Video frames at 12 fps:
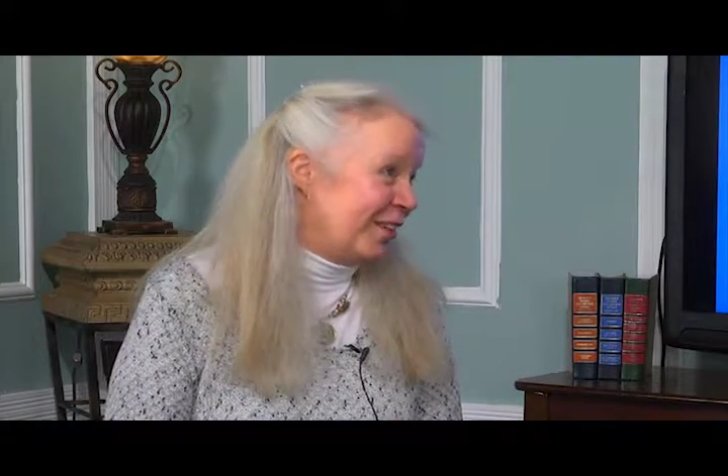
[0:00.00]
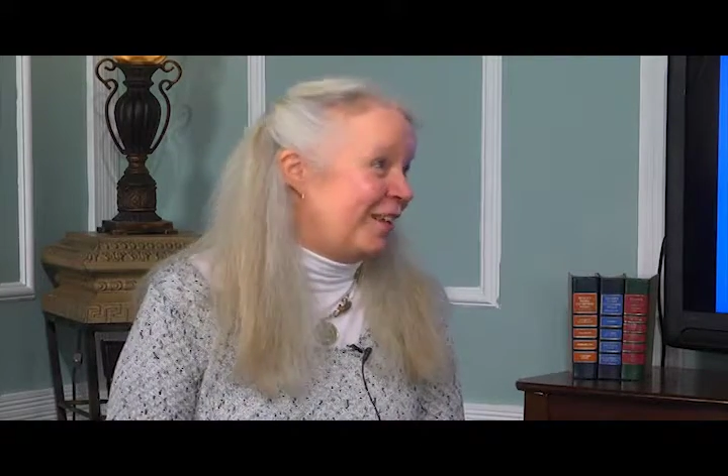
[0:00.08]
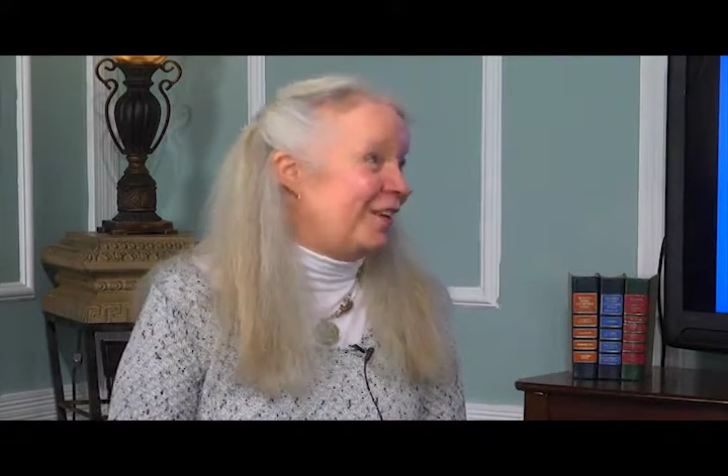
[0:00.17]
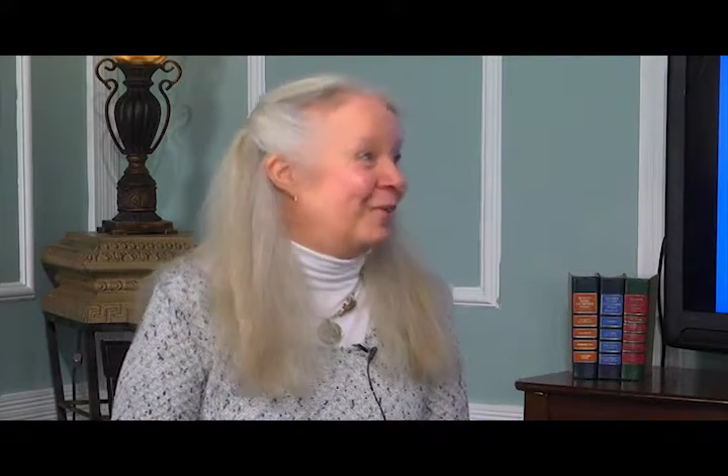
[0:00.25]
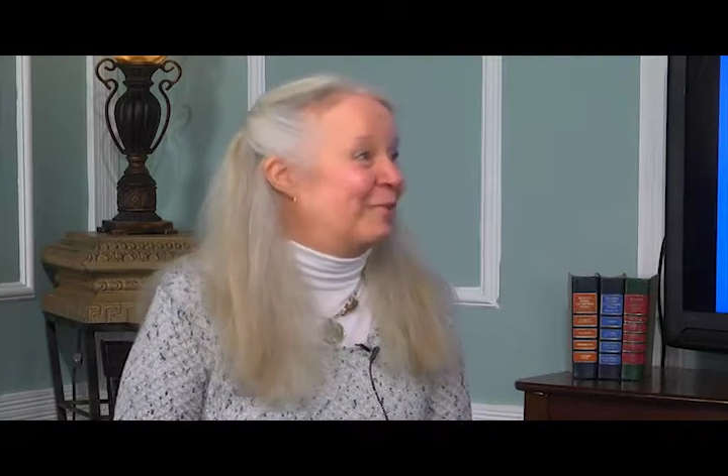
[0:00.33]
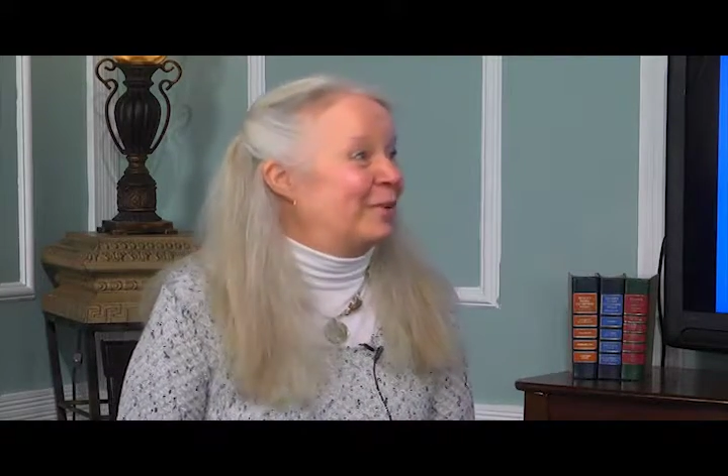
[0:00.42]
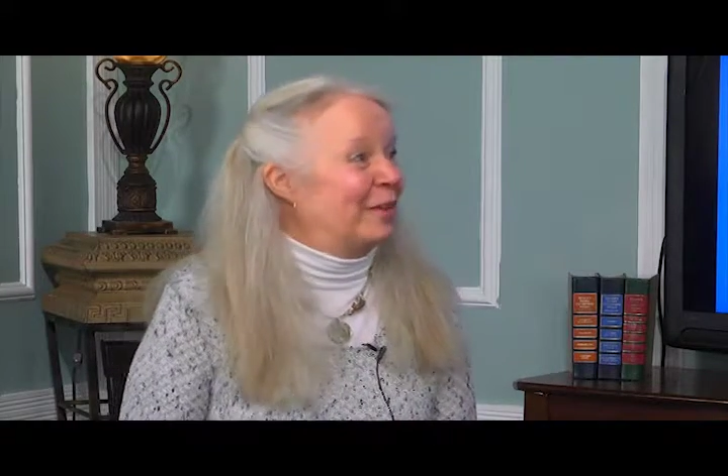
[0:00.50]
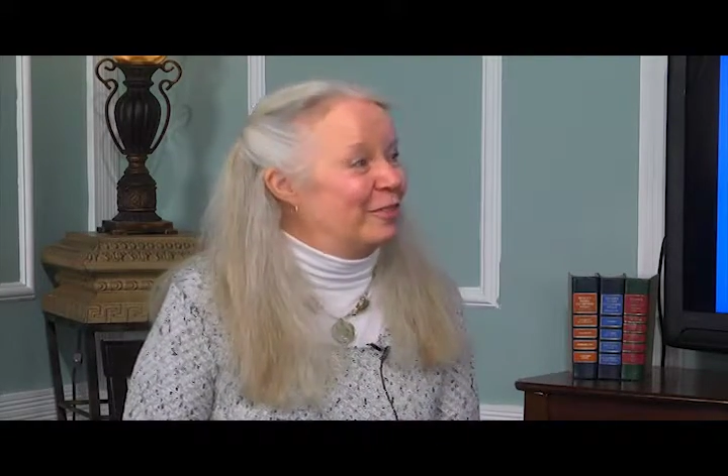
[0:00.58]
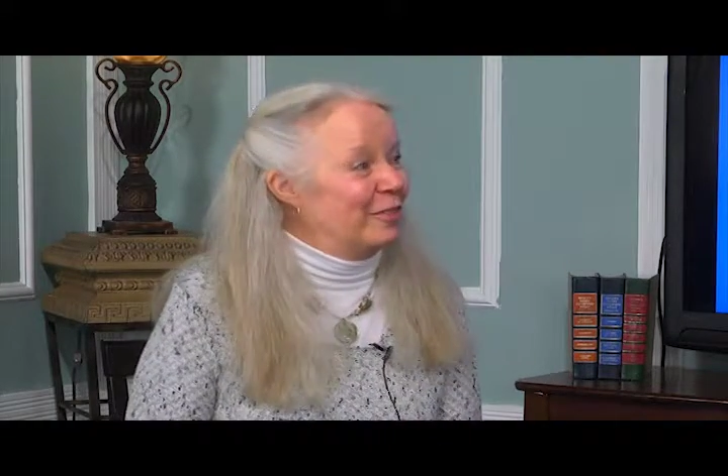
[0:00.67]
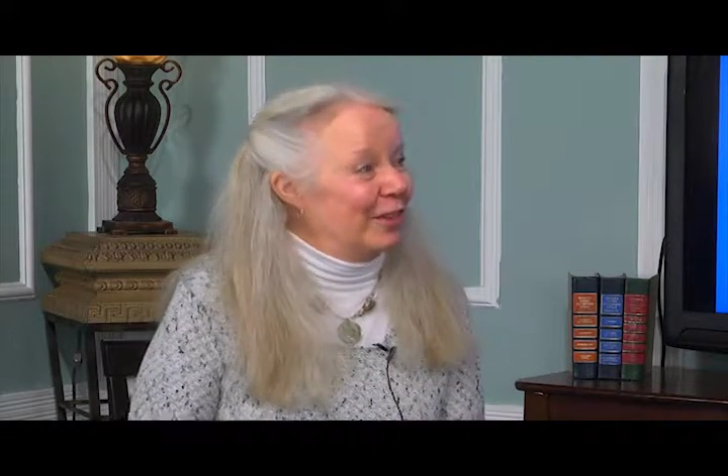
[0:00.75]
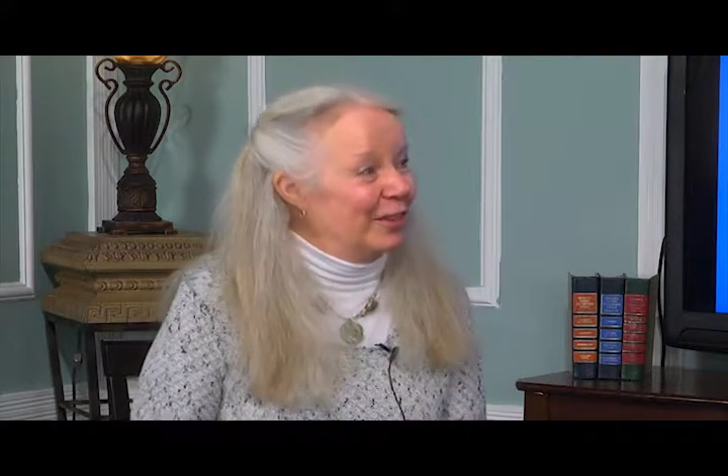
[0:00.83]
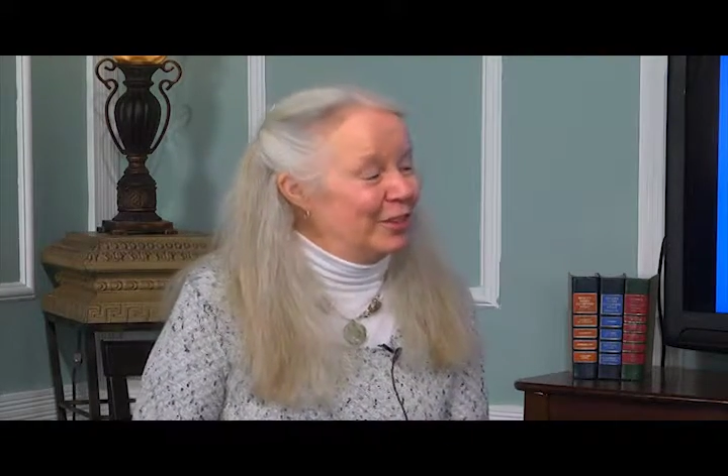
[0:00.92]
come and
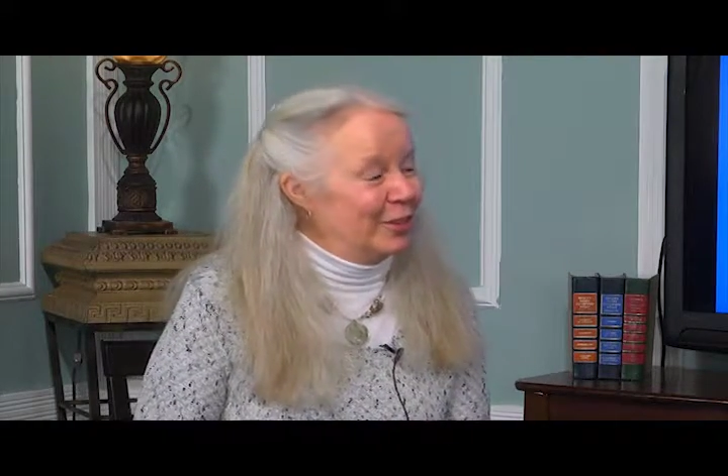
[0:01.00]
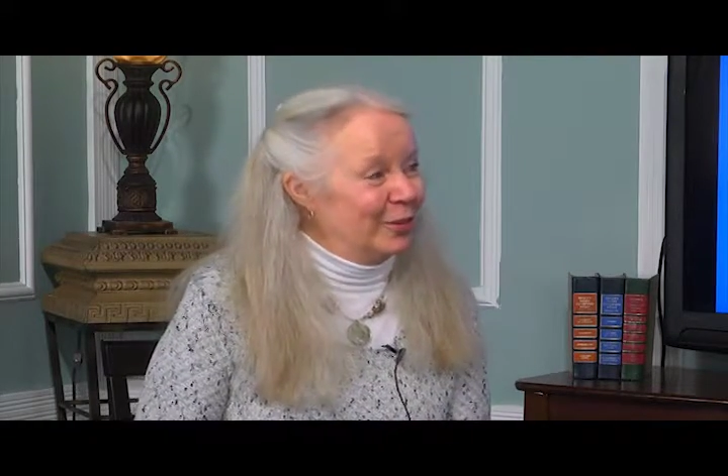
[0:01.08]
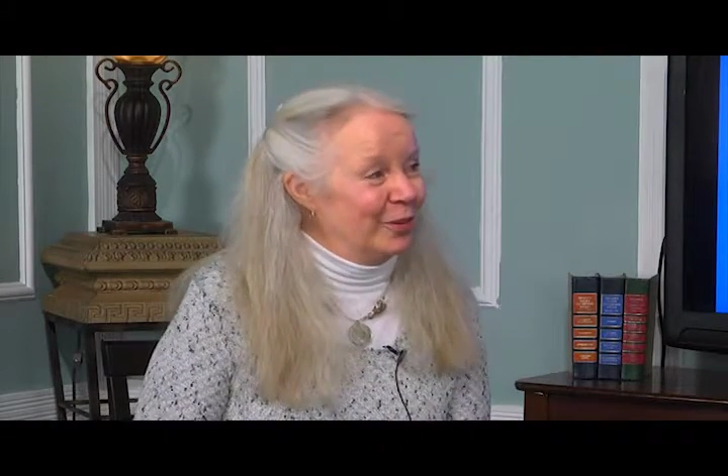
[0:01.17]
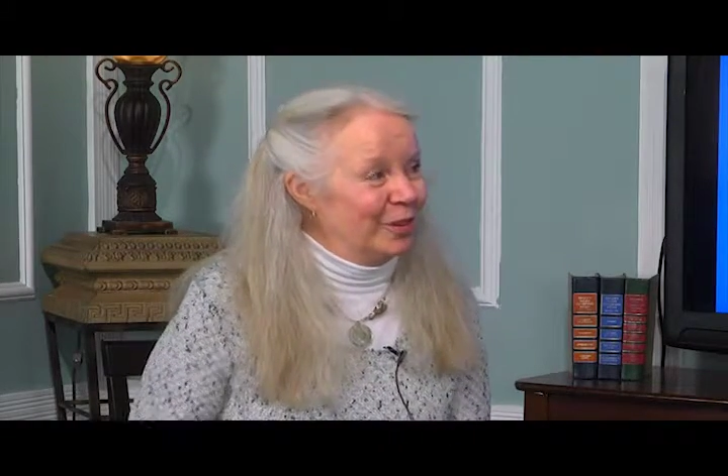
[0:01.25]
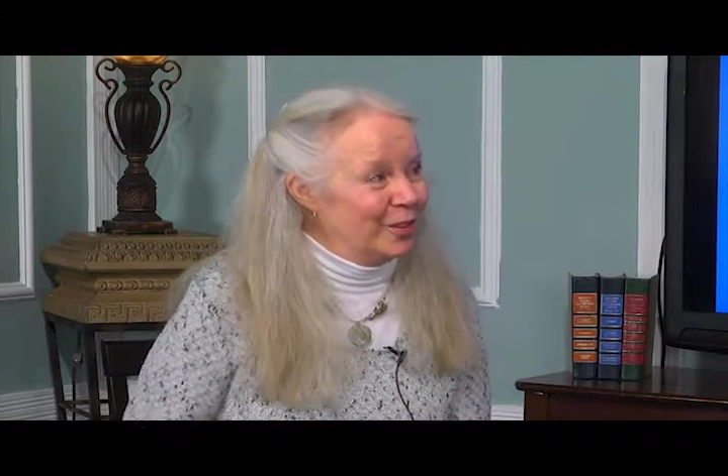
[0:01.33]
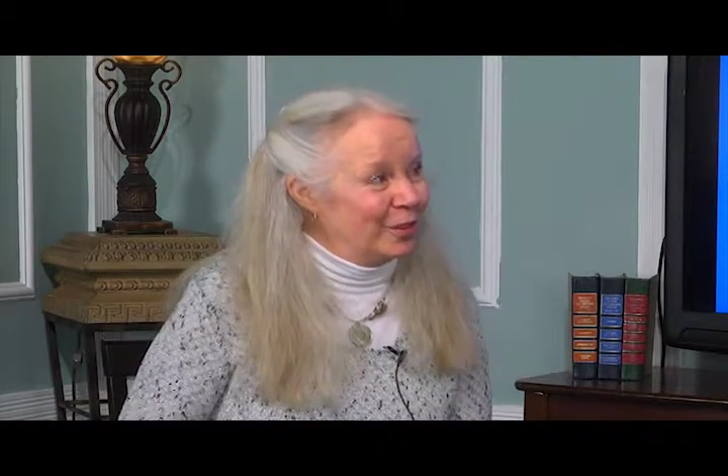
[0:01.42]
volunteer with us.